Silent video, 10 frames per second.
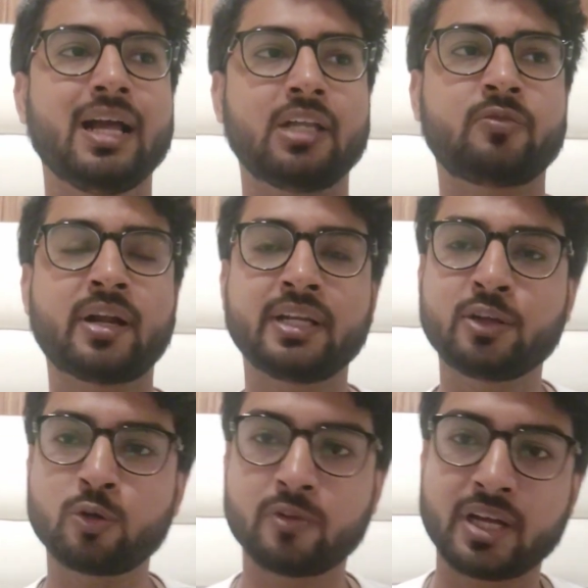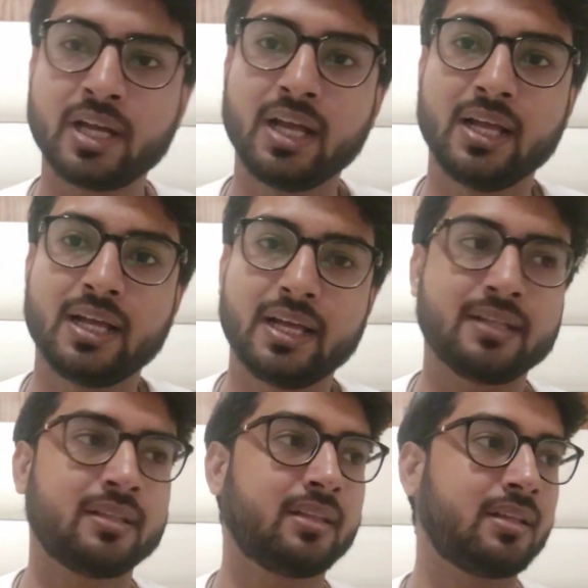as finding your way
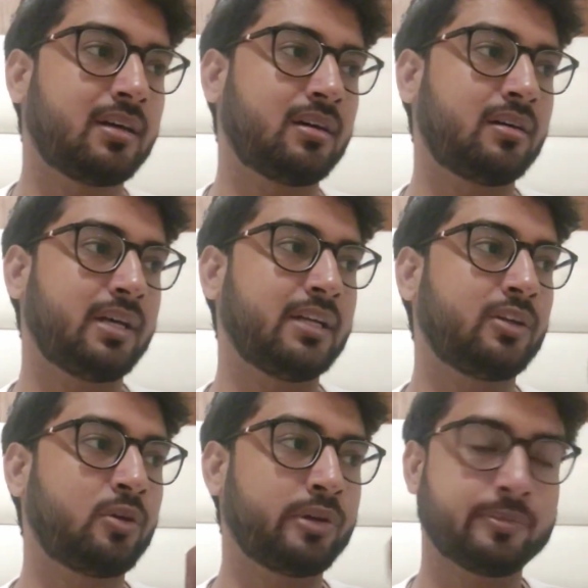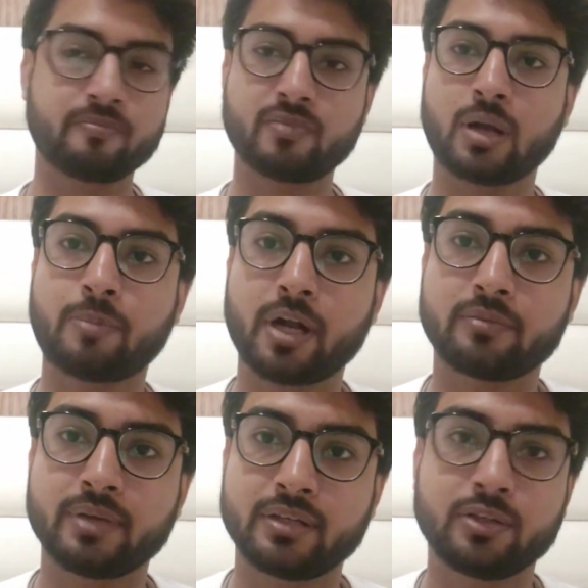in your
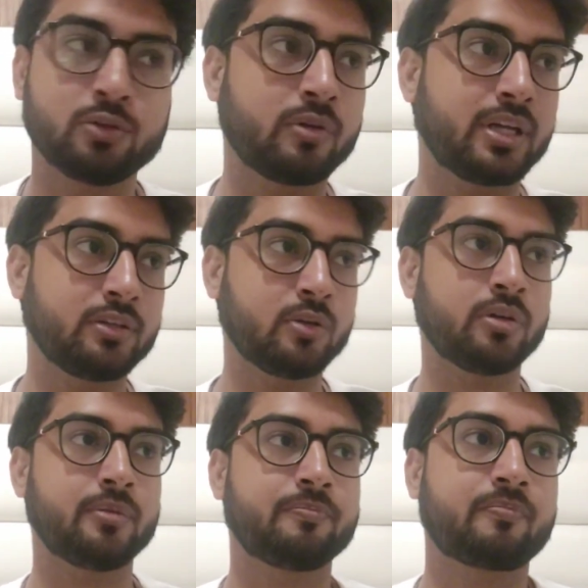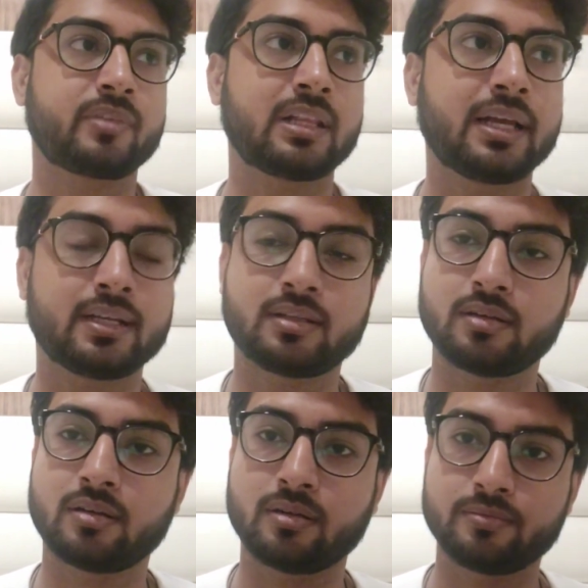apartment, you know, in your like
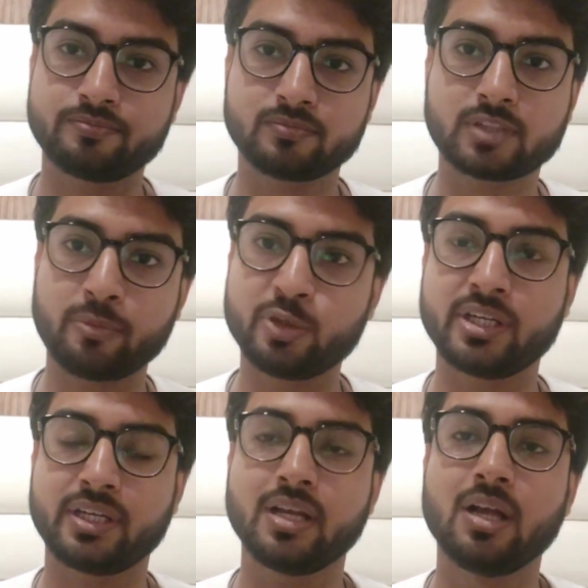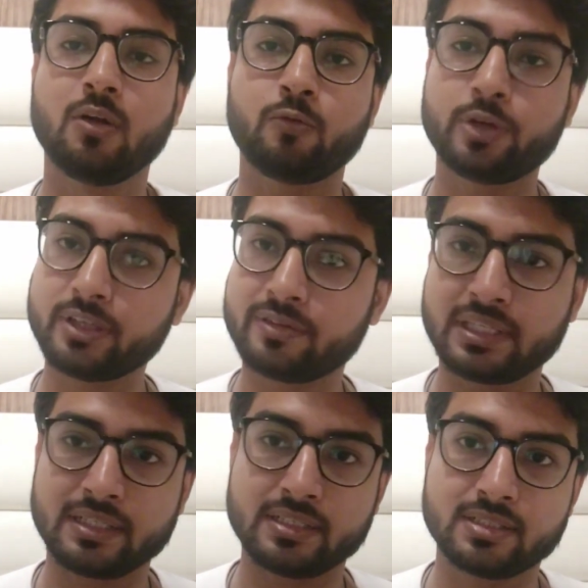community, whatever
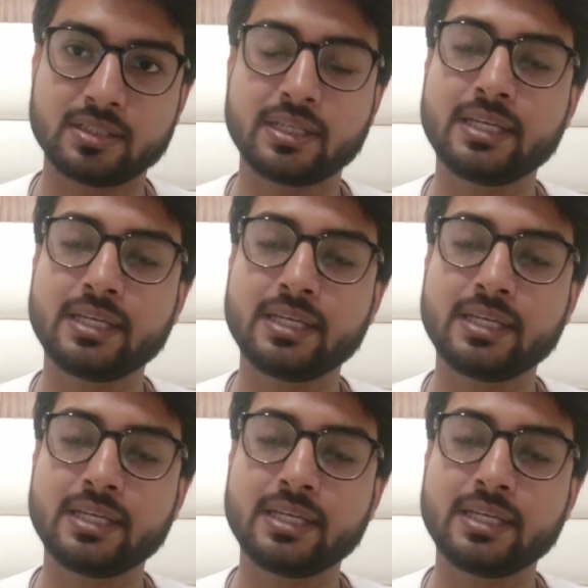it is.